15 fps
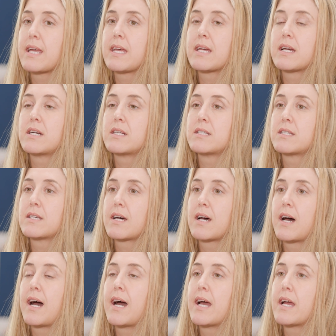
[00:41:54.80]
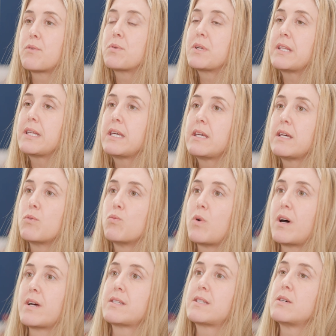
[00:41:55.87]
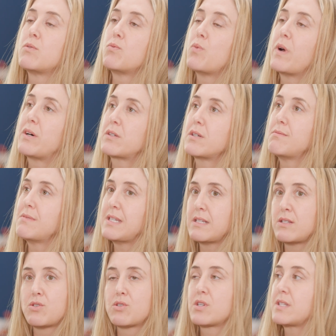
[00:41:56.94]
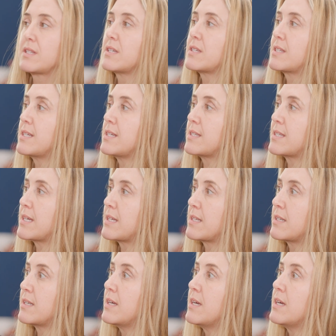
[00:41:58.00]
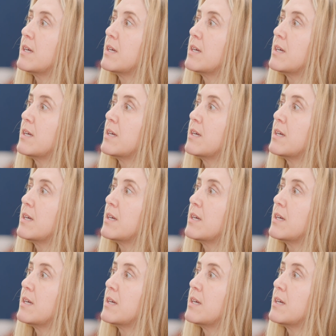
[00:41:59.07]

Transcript: And I really want to welcome in during this season